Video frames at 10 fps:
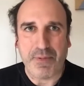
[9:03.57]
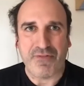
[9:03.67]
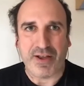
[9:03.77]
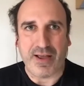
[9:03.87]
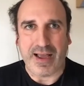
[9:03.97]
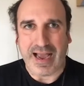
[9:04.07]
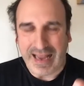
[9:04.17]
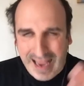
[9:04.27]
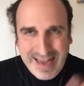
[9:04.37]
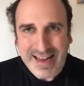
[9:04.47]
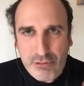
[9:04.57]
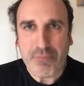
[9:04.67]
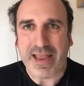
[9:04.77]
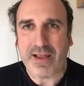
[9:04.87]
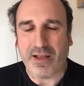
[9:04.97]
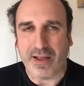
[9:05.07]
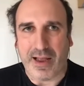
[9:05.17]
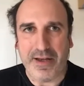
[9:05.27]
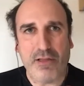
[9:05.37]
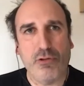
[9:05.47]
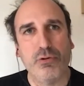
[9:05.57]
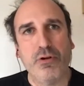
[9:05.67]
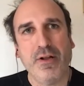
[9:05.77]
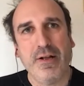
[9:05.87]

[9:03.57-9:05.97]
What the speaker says: If I need to